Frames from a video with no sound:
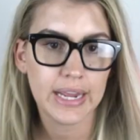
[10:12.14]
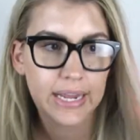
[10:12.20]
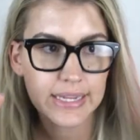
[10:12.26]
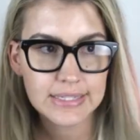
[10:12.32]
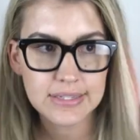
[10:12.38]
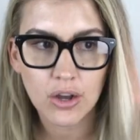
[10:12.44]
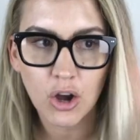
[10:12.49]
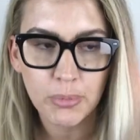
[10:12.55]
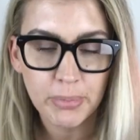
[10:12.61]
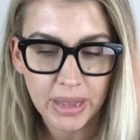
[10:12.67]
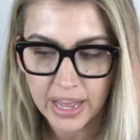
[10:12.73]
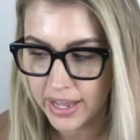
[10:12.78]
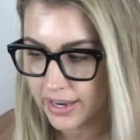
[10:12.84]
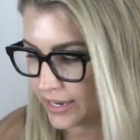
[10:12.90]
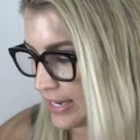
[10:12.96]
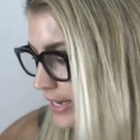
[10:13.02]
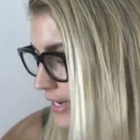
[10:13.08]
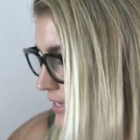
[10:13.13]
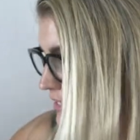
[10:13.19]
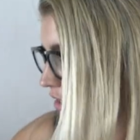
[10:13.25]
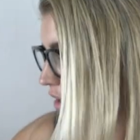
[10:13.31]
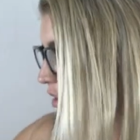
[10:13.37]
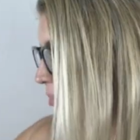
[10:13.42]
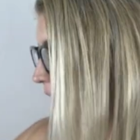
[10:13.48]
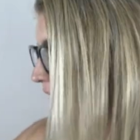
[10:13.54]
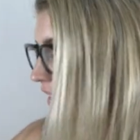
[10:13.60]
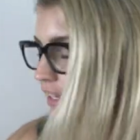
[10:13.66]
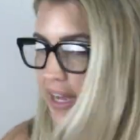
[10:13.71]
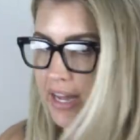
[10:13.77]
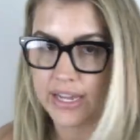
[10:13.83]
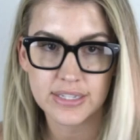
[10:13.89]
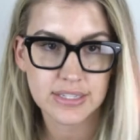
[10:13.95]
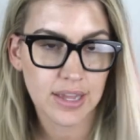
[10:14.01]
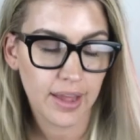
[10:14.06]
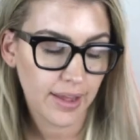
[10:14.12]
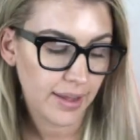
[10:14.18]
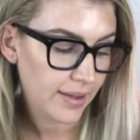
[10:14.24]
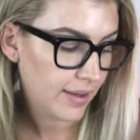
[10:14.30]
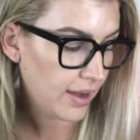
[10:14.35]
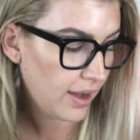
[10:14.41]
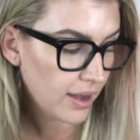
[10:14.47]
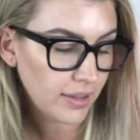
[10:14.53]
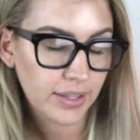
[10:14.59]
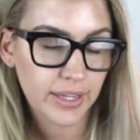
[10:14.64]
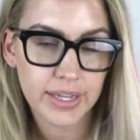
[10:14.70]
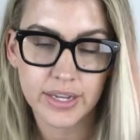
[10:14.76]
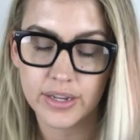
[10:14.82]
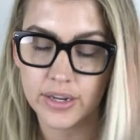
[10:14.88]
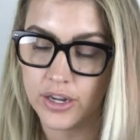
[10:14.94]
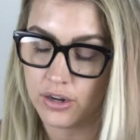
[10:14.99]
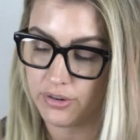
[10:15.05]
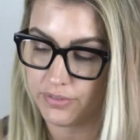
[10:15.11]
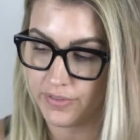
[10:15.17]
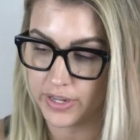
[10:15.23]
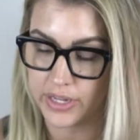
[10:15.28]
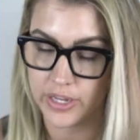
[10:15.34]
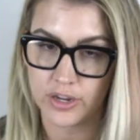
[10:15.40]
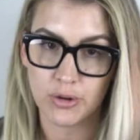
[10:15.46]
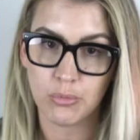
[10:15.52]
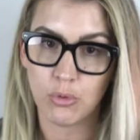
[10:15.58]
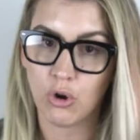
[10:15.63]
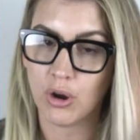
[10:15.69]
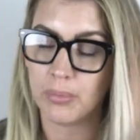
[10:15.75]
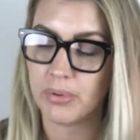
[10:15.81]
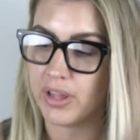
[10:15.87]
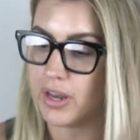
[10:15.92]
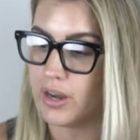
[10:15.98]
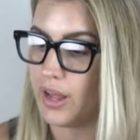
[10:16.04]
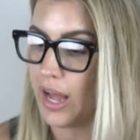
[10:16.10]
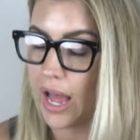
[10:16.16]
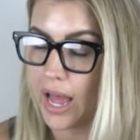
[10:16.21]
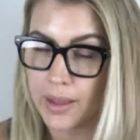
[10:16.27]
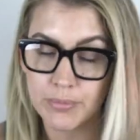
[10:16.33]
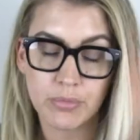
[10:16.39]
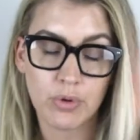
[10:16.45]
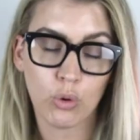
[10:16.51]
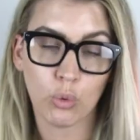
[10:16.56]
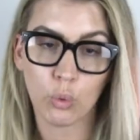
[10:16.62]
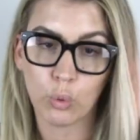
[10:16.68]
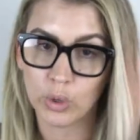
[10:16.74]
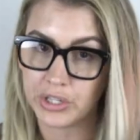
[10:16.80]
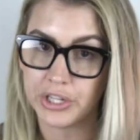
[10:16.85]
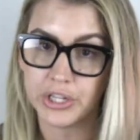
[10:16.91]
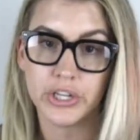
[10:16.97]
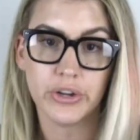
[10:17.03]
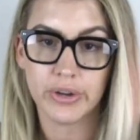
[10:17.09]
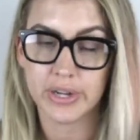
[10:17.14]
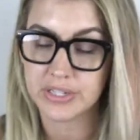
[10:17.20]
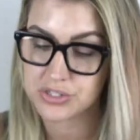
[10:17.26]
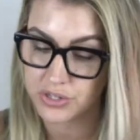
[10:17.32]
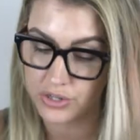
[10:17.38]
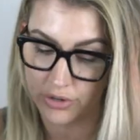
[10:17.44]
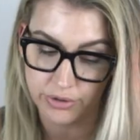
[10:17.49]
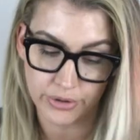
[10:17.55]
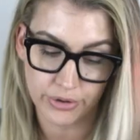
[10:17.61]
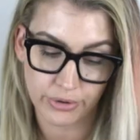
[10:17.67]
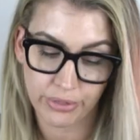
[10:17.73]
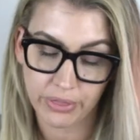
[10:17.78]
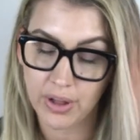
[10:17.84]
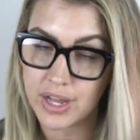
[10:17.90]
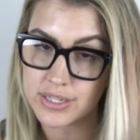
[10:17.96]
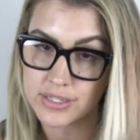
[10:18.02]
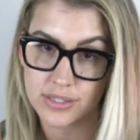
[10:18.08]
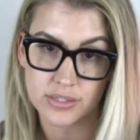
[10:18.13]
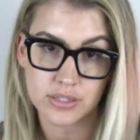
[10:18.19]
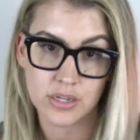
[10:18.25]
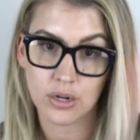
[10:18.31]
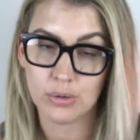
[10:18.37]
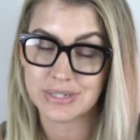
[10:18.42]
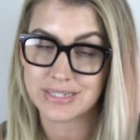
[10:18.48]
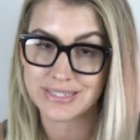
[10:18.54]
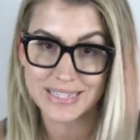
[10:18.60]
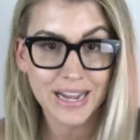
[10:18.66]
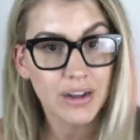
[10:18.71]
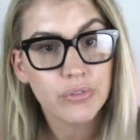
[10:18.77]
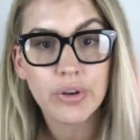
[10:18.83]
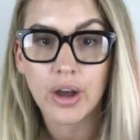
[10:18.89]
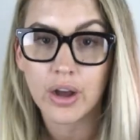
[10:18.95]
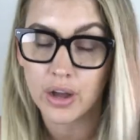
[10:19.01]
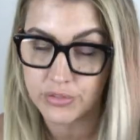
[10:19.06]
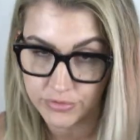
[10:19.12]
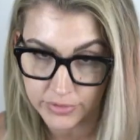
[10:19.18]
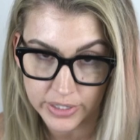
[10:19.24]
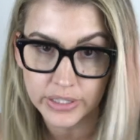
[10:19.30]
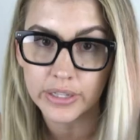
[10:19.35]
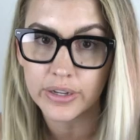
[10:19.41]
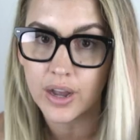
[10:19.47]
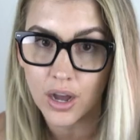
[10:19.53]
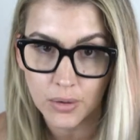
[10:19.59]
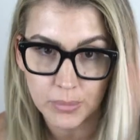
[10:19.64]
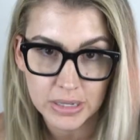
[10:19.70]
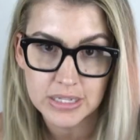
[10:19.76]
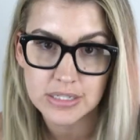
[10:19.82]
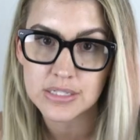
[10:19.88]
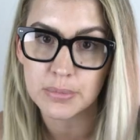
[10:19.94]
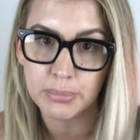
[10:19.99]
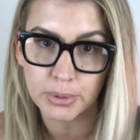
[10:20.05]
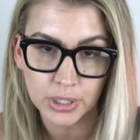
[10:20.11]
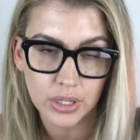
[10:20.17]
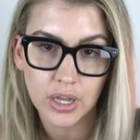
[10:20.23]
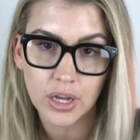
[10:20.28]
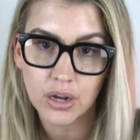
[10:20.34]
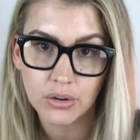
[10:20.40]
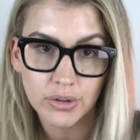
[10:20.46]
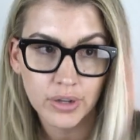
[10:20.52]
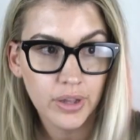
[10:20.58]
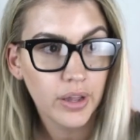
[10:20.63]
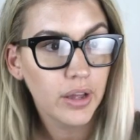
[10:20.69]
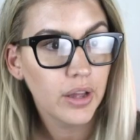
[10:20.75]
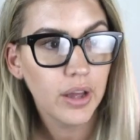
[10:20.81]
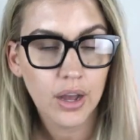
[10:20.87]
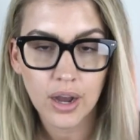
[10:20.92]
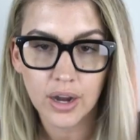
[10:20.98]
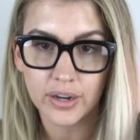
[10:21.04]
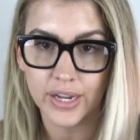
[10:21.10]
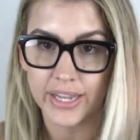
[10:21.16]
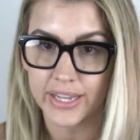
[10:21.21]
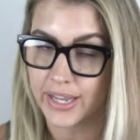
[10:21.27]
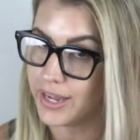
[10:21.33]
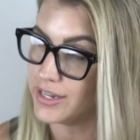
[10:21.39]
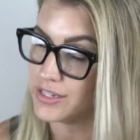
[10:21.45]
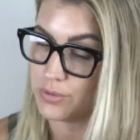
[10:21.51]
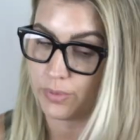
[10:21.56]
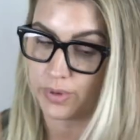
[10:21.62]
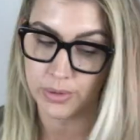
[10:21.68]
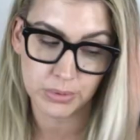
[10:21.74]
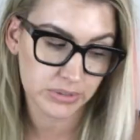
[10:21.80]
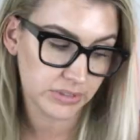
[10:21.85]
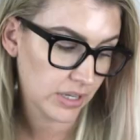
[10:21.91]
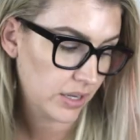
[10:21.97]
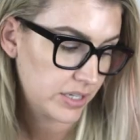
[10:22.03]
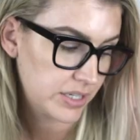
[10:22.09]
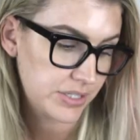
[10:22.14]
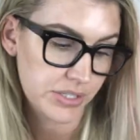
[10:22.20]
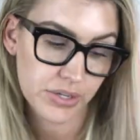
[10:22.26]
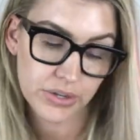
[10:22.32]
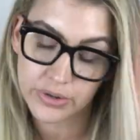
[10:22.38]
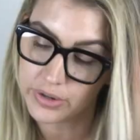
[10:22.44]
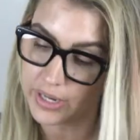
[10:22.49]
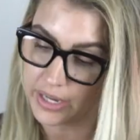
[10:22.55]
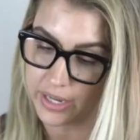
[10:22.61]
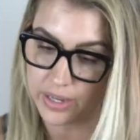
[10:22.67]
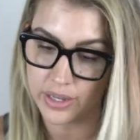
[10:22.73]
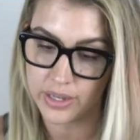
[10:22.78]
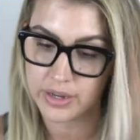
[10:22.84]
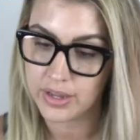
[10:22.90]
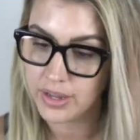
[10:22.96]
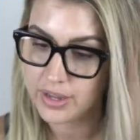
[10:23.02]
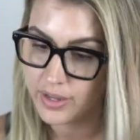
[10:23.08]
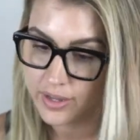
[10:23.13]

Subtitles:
It's all bad. It is all bad, guys. I'll let you know if I hear more, but I'm really curious to know your thoughts. So sound off in the comments below. All right, guys, we will talk soon. And,